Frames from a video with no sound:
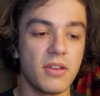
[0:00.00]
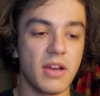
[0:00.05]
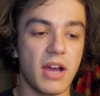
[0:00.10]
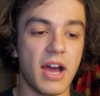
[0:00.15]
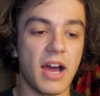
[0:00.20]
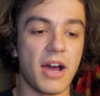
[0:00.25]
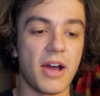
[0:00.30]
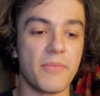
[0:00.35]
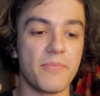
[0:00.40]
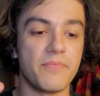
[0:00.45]

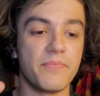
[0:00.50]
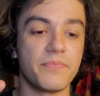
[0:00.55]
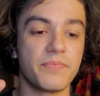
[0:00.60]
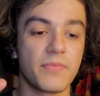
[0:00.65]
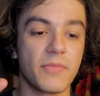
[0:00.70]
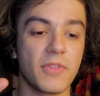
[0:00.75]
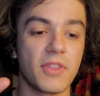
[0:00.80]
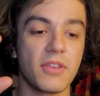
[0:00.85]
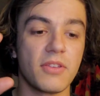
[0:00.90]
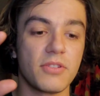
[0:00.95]

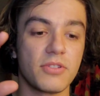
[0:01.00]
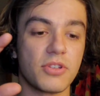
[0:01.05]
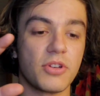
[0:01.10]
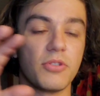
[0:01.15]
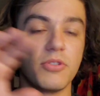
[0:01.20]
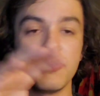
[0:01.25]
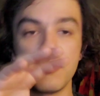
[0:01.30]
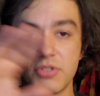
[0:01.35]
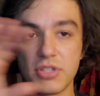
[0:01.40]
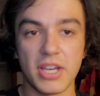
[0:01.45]
So
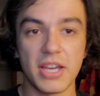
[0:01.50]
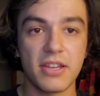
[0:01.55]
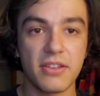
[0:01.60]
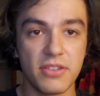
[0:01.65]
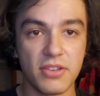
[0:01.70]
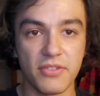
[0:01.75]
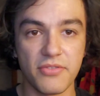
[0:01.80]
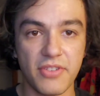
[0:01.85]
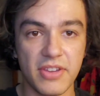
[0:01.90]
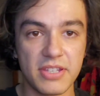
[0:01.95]
you check
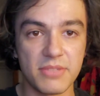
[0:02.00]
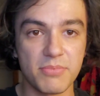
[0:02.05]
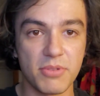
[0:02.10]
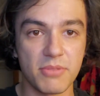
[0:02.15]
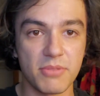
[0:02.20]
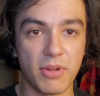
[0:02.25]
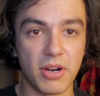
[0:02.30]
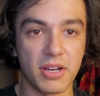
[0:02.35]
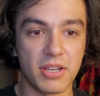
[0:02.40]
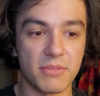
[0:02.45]
your Facebook
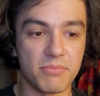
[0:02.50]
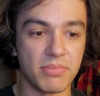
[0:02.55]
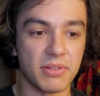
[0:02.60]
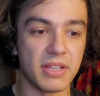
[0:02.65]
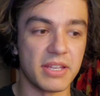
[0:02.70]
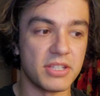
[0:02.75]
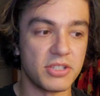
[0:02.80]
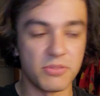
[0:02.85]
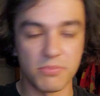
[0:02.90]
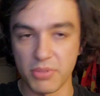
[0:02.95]

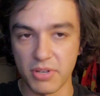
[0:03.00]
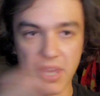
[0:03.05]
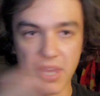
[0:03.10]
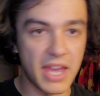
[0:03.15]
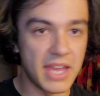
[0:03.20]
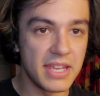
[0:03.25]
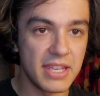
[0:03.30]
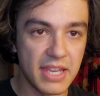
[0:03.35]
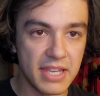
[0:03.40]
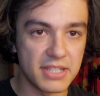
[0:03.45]
Marketplace, you put
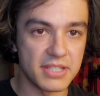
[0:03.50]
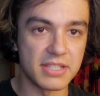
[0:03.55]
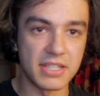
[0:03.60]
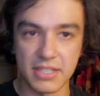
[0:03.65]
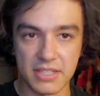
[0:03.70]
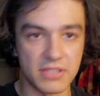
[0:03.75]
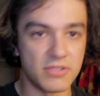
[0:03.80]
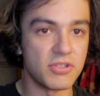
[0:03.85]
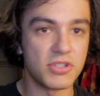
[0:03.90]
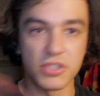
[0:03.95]

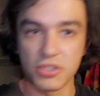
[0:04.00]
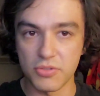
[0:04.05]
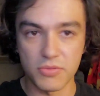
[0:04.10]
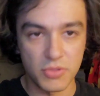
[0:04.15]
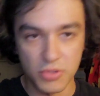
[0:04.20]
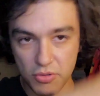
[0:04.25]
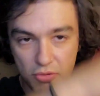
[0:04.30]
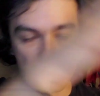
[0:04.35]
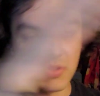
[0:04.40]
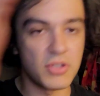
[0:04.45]
AE86,
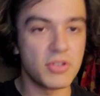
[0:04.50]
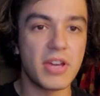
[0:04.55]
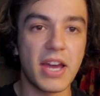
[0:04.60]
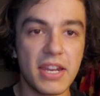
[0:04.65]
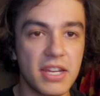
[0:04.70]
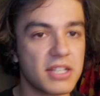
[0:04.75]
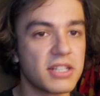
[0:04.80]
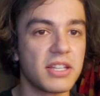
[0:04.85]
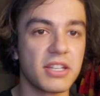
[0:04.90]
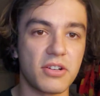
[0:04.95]
and you kind
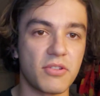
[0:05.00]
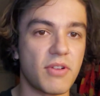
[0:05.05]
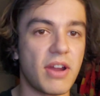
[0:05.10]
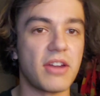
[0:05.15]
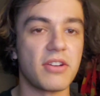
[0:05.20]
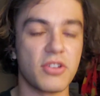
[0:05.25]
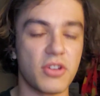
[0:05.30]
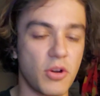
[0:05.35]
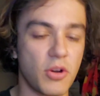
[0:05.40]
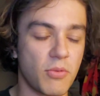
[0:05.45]
of click
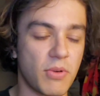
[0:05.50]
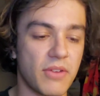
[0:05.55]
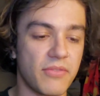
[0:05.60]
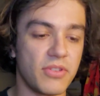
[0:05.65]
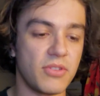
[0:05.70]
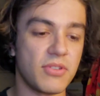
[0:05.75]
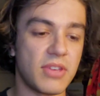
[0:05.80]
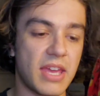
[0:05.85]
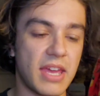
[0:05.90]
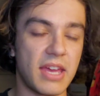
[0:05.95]
around and go wherever
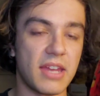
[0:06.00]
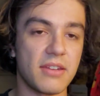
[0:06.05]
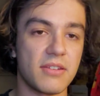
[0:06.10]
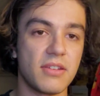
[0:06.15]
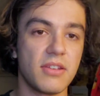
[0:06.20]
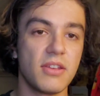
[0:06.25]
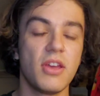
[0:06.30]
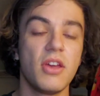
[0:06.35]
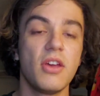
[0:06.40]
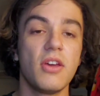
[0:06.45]
you can.
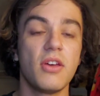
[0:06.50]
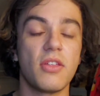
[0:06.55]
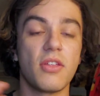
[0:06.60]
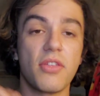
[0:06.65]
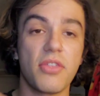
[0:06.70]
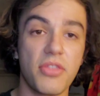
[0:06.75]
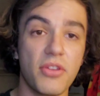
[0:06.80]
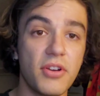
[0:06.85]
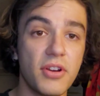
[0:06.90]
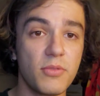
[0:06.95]
The
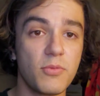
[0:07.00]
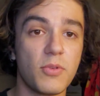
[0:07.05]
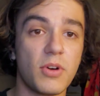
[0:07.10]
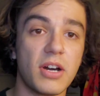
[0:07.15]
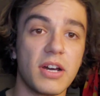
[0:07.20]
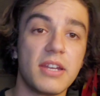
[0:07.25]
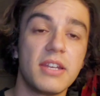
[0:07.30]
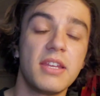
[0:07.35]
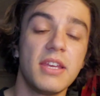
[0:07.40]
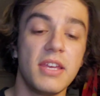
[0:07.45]
third
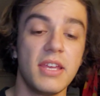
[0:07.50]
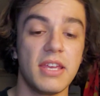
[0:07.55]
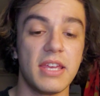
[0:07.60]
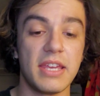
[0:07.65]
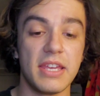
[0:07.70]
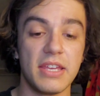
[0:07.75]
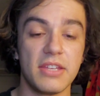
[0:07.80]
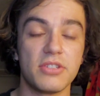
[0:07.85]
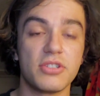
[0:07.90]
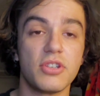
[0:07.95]
one
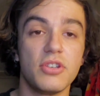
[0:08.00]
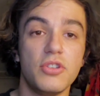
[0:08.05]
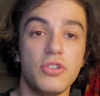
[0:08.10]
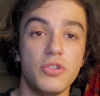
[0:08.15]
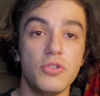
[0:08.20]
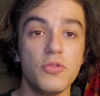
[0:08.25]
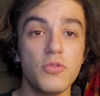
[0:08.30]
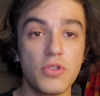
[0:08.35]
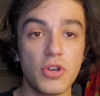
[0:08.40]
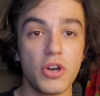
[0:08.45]
is
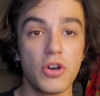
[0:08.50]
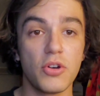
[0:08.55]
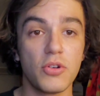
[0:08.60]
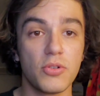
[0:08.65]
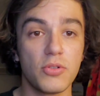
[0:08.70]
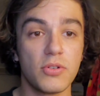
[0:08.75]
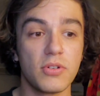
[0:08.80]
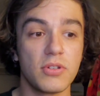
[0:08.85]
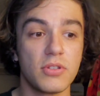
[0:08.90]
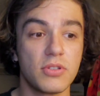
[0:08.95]
you
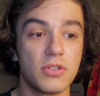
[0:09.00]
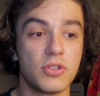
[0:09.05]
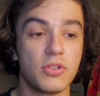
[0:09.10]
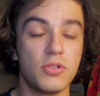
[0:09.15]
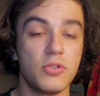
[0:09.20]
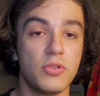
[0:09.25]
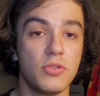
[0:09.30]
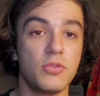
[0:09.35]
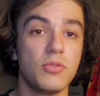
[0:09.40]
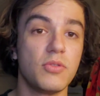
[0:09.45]
go
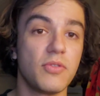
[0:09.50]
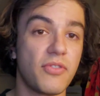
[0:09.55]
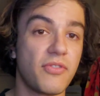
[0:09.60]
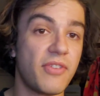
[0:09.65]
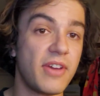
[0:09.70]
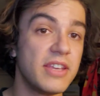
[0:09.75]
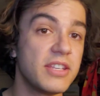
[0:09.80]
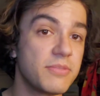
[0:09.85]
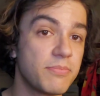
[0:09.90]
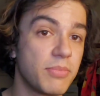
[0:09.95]
to
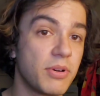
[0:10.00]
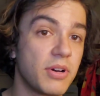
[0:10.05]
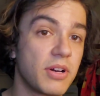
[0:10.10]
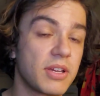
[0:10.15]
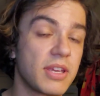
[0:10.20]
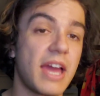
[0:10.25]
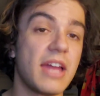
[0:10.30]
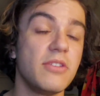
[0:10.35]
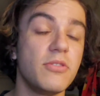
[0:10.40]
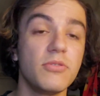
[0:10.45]
Facebook
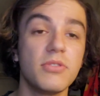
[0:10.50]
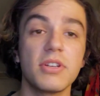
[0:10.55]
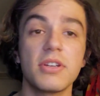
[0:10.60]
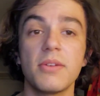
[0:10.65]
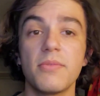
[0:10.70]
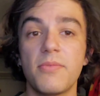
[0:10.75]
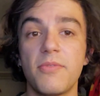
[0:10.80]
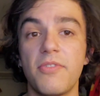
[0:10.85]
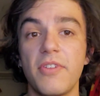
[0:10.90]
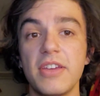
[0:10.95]
and you look
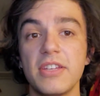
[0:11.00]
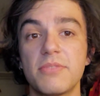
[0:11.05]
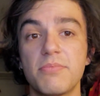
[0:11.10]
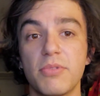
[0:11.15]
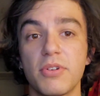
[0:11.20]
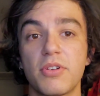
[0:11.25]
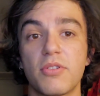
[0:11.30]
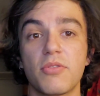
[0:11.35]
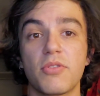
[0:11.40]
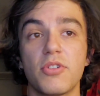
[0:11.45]
up
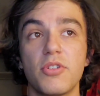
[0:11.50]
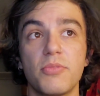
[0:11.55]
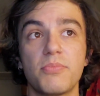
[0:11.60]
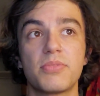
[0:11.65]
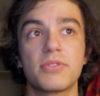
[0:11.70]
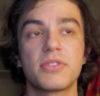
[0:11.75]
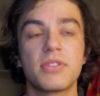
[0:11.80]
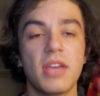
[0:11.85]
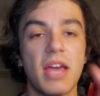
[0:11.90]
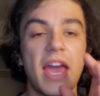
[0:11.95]
Facebook
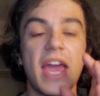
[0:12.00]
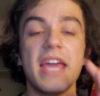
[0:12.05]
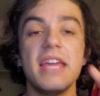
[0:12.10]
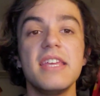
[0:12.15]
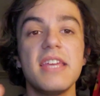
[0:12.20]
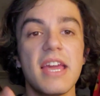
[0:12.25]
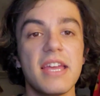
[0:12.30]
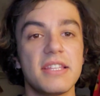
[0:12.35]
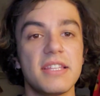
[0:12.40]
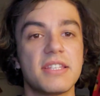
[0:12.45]
groups,
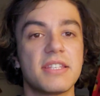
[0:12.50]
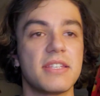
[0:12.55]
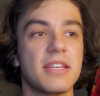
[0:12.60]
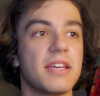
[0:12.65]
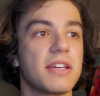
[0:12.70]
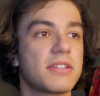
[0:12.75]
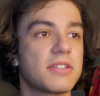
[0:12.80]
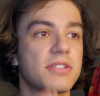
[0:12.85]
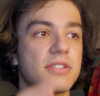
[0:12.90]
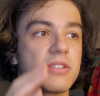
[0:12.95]

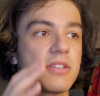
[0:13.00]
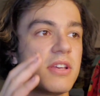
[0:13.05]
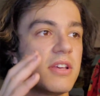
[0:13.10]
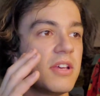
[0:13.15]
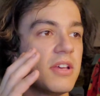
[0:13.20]
AE86.